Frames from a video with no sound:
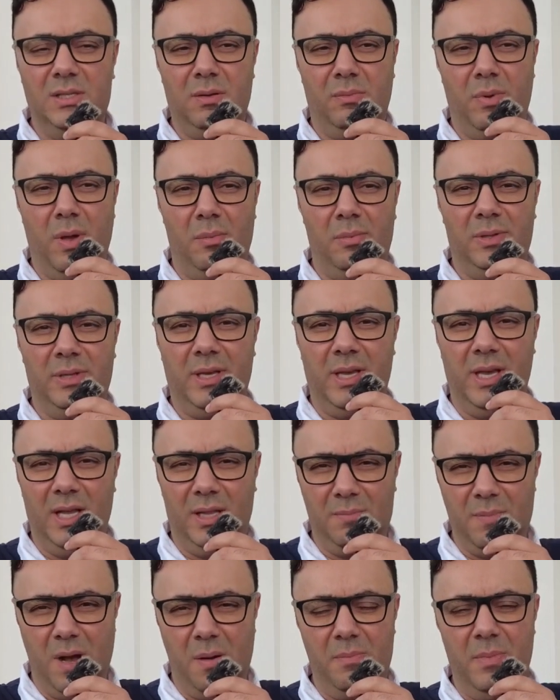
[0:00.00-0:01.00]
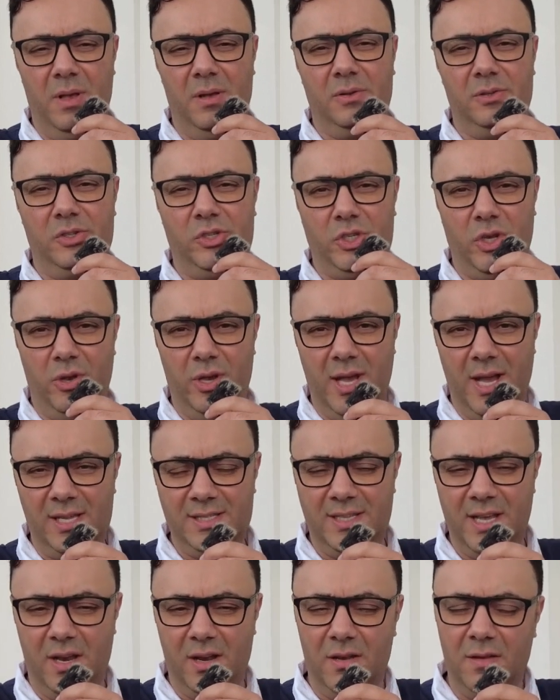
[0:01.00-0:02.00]
to be able to eat my meals, show you guys
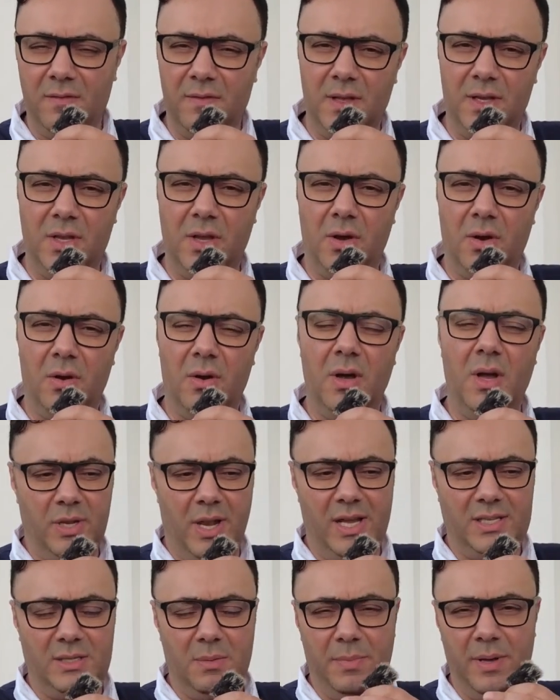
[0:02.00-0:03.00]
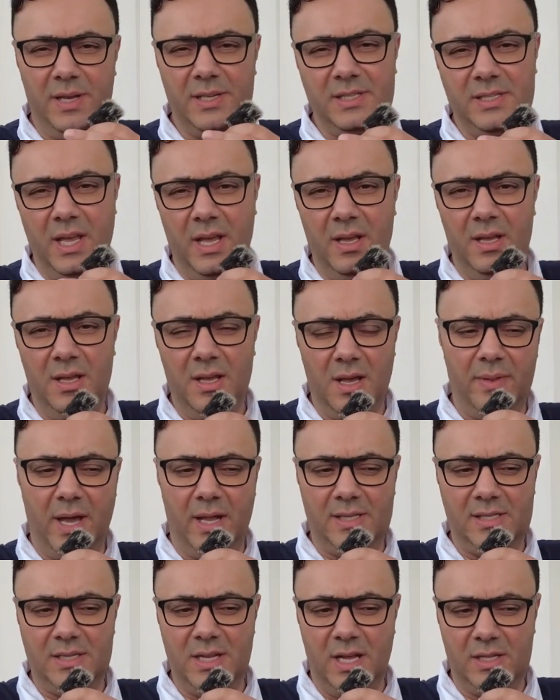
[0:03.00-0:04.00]
that on the video. So that's the biggest thing
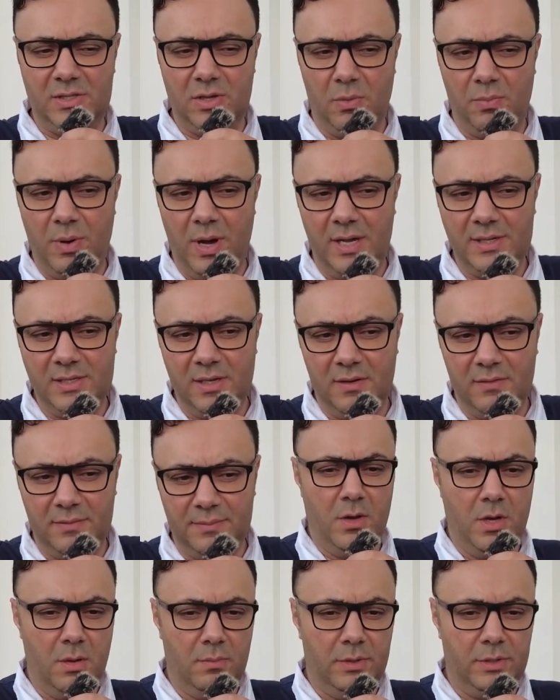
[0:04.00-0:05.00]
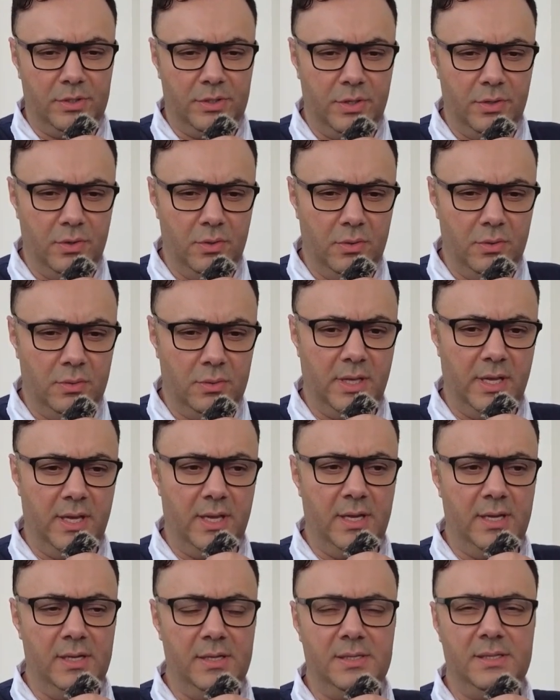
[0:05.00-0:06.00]
that's not so positive. Number 2
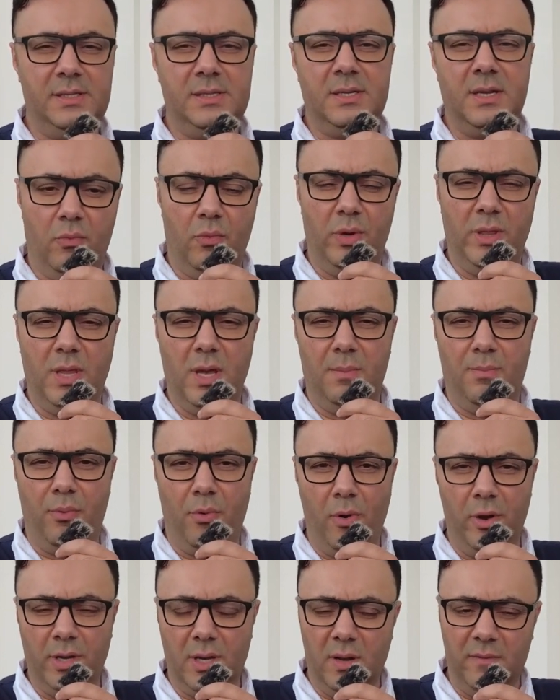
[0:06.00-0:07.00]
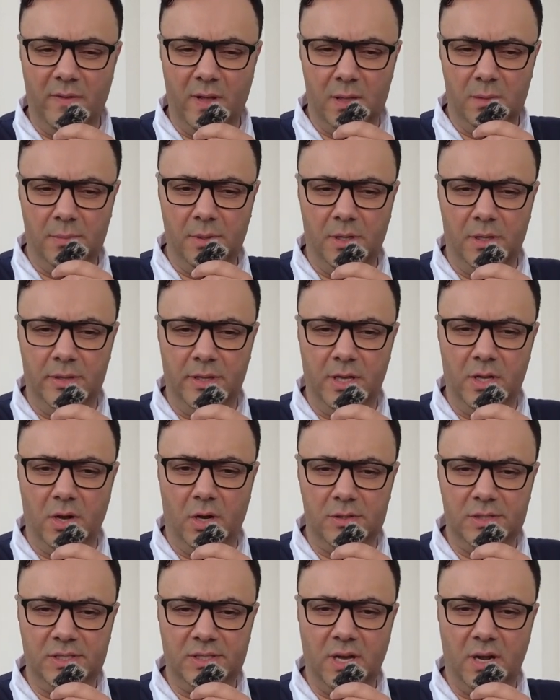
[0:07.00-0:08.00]
is with the point availability
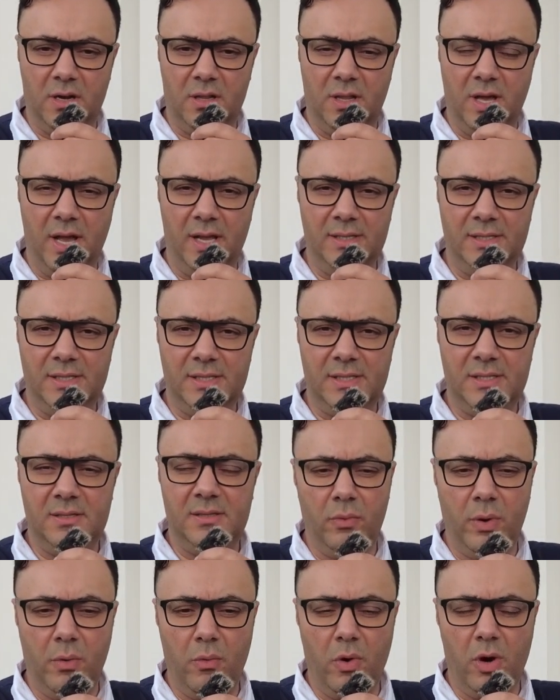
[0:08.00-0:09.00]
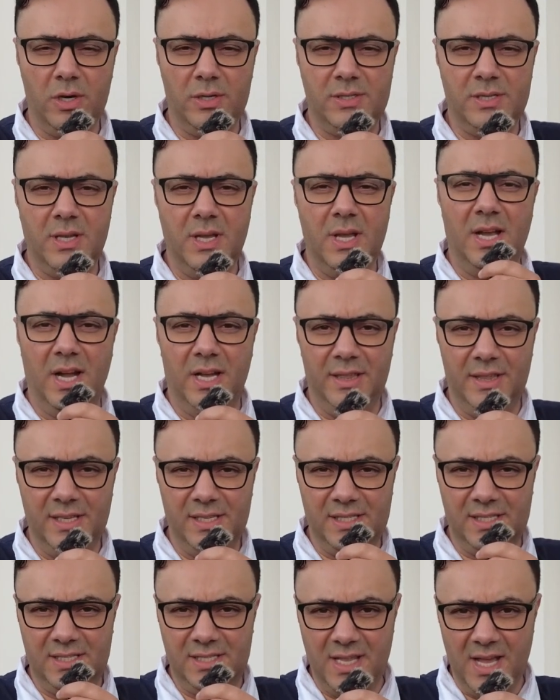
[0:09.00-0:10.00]
on Star Alliance rewards. It
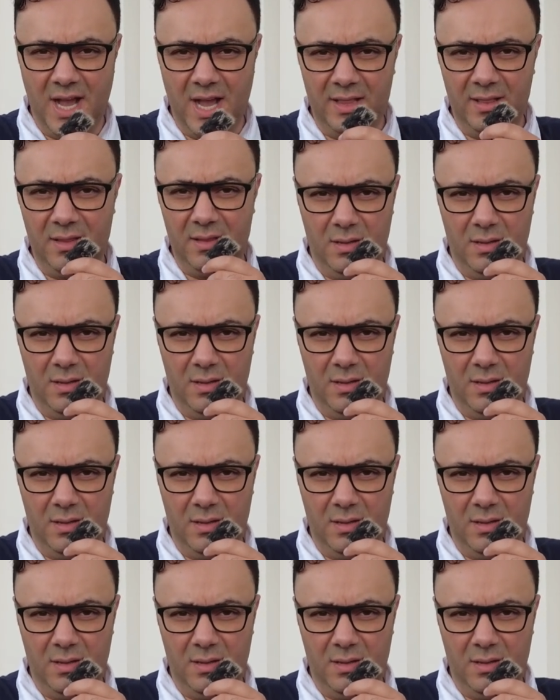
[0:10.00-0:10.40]
does not